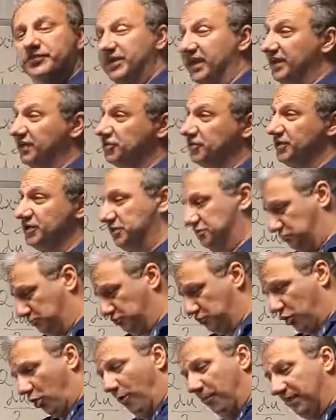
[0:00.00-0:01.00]
The answer is,
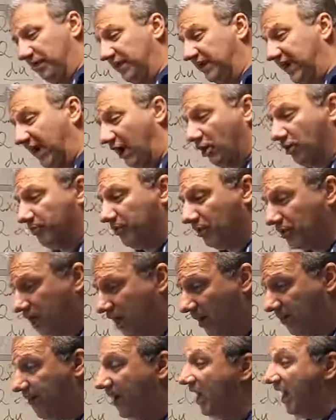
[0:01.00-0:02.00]
open the calc book
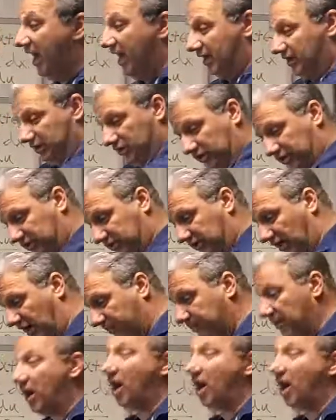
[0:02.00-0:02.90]
up, looked up,